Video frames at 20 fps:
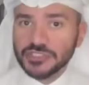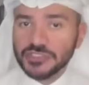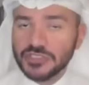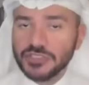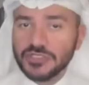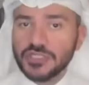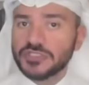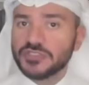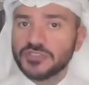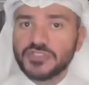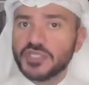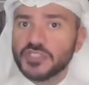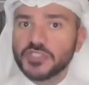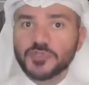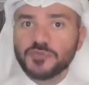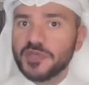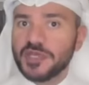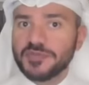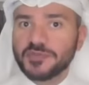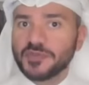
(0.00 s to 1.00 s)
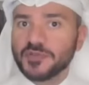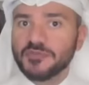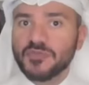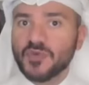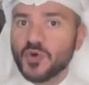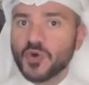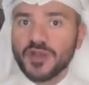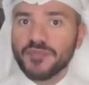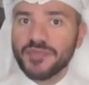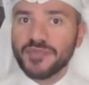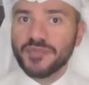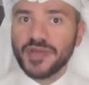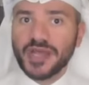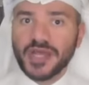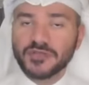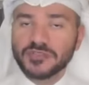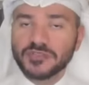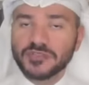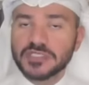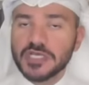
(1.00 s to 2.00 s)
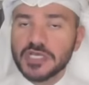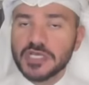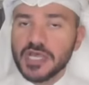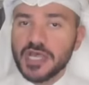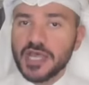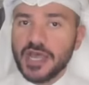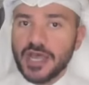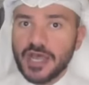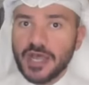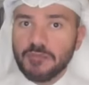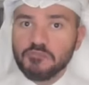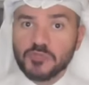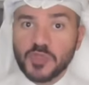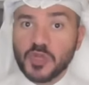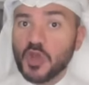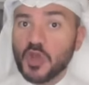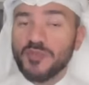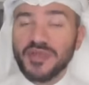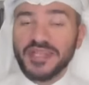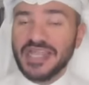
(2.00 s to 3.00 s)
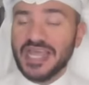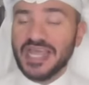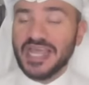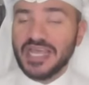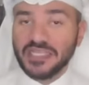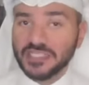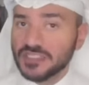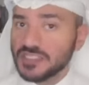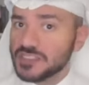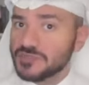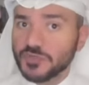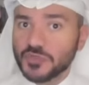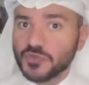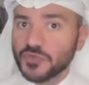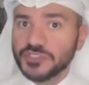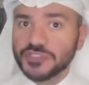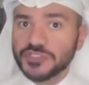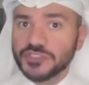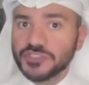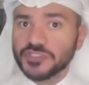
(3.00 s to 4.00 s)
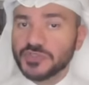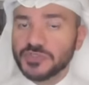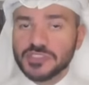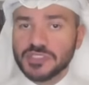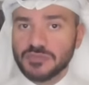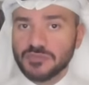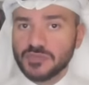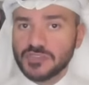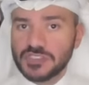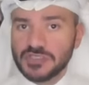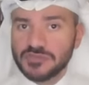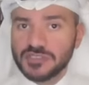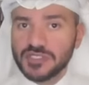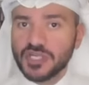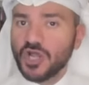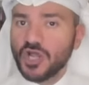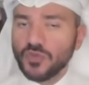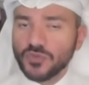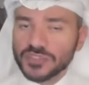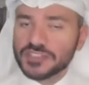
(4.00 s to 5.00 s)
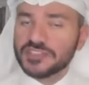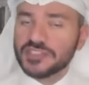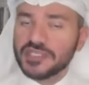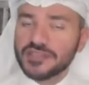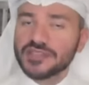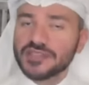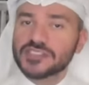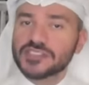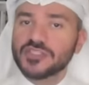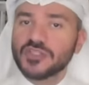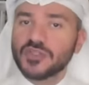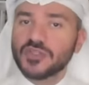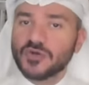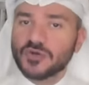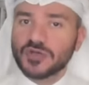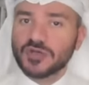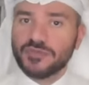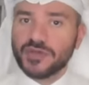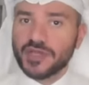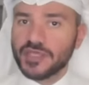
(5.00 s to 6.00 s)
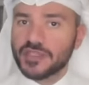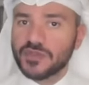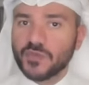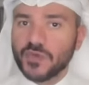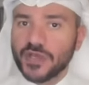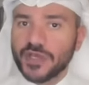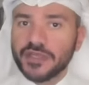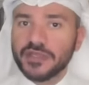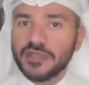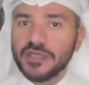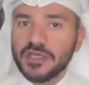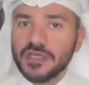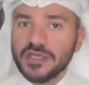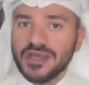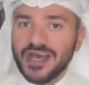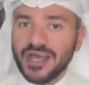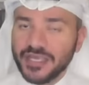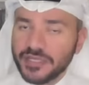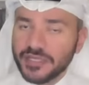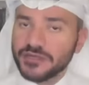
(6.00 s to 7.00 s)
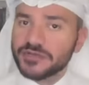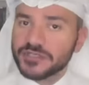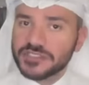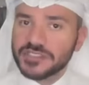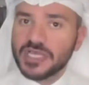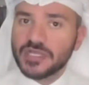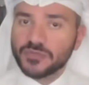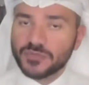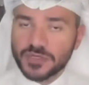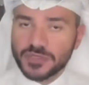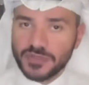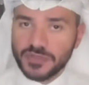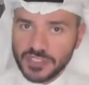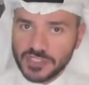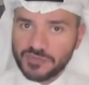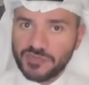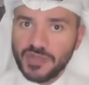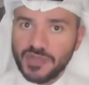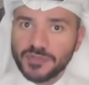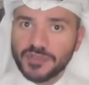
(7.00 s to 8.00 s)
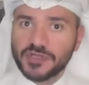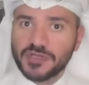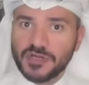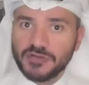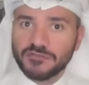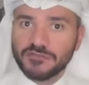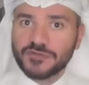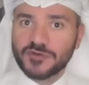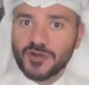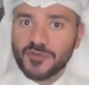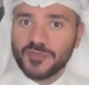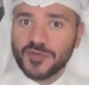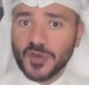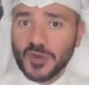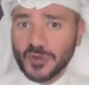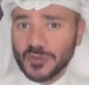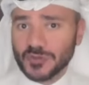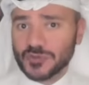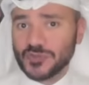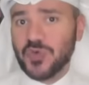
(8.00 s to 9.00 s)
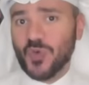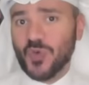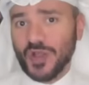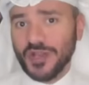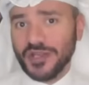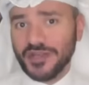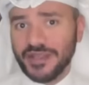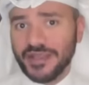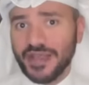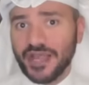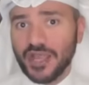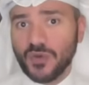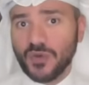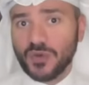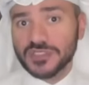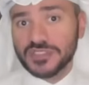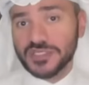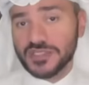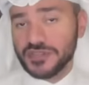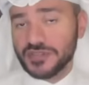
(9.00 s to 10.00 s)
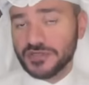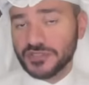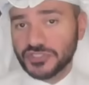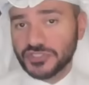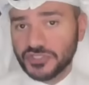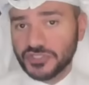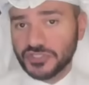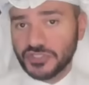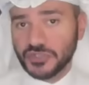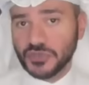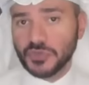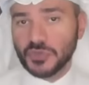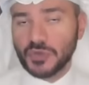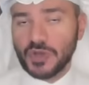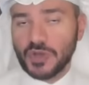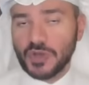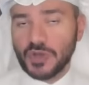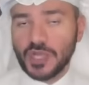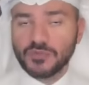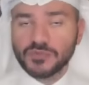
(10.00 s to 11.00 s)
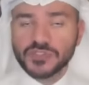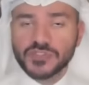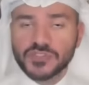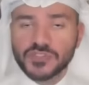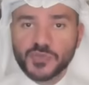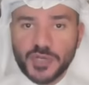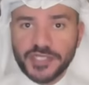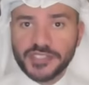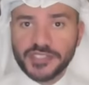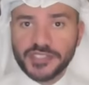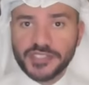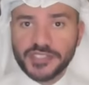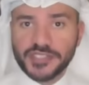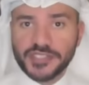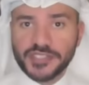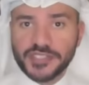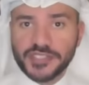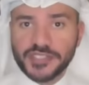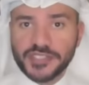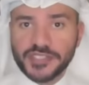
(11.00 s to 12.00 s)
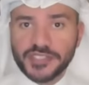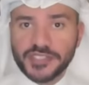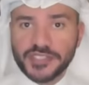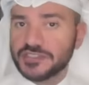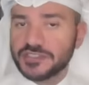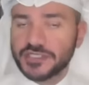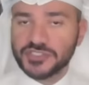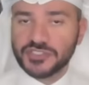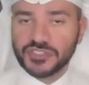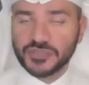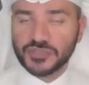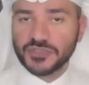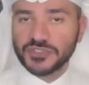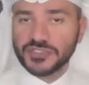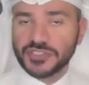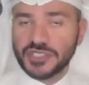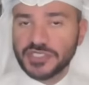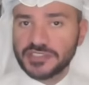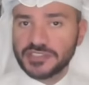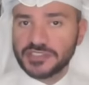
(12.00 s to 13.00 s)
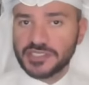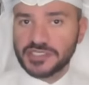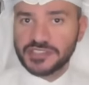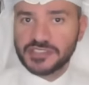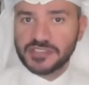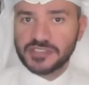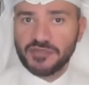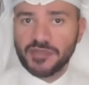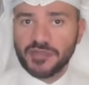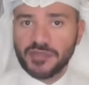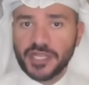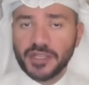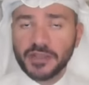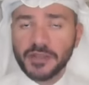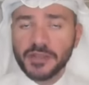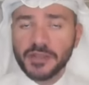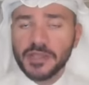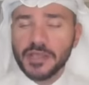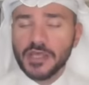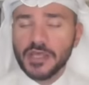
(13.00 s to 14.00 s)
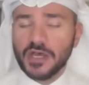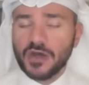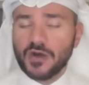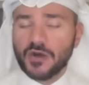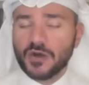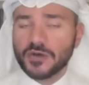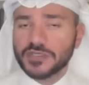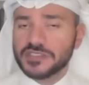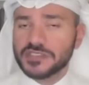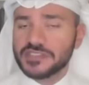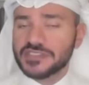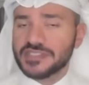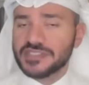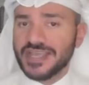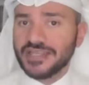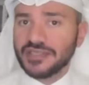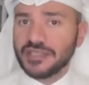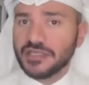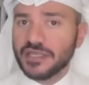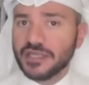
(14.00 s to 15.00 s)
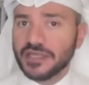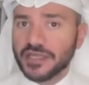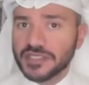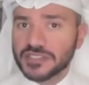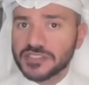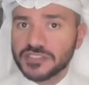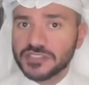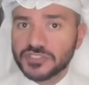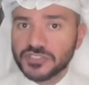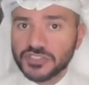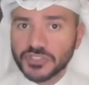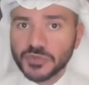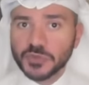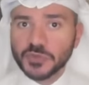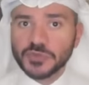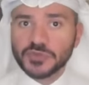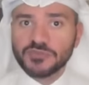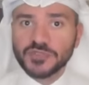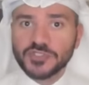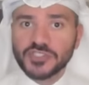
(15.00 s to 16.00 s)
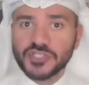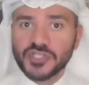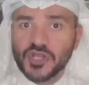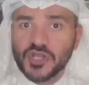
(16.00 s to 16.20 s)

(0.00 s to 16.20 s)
You need to teach people more about um, the commonalities between Jews and Muslims. I always say this, Laura, by the way. I understand where these people come from because one day I was in their shoe. I was raised this way to be anti-Jewish, anti-Semitic, or standing against the Jews. But